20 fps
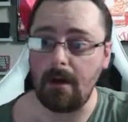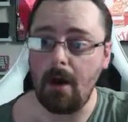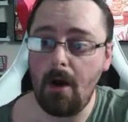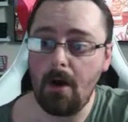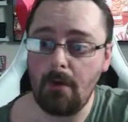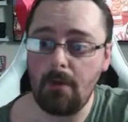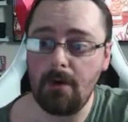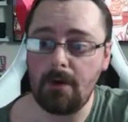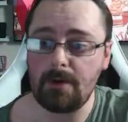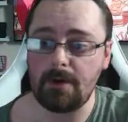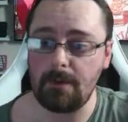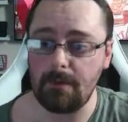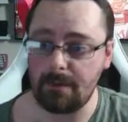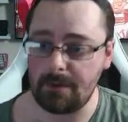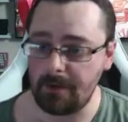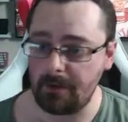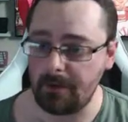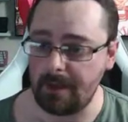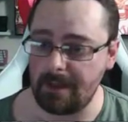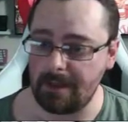Oh gosh, we were
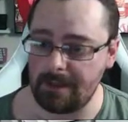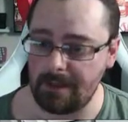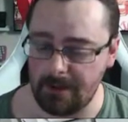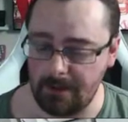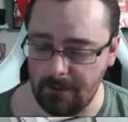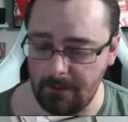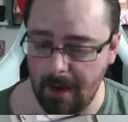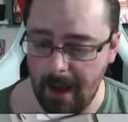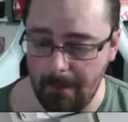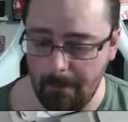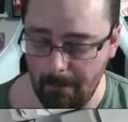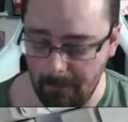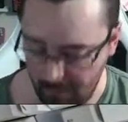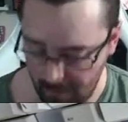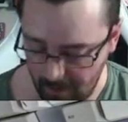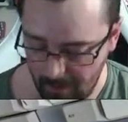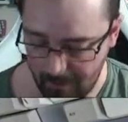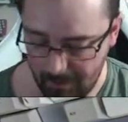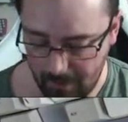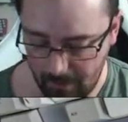talking to Amber
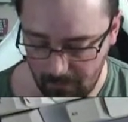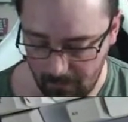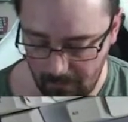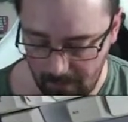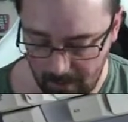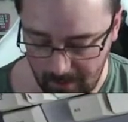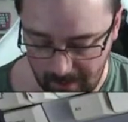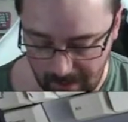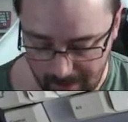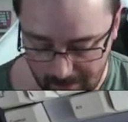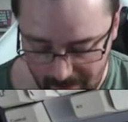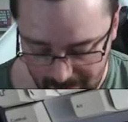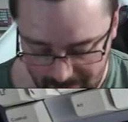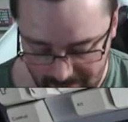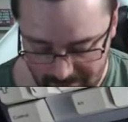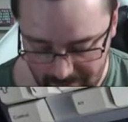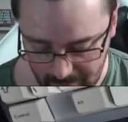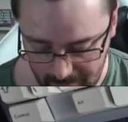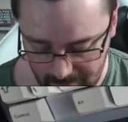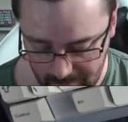about MX
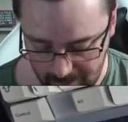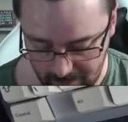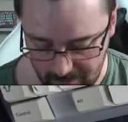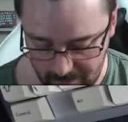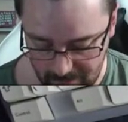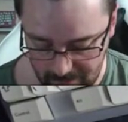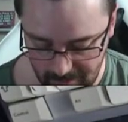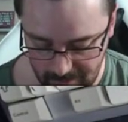Dildo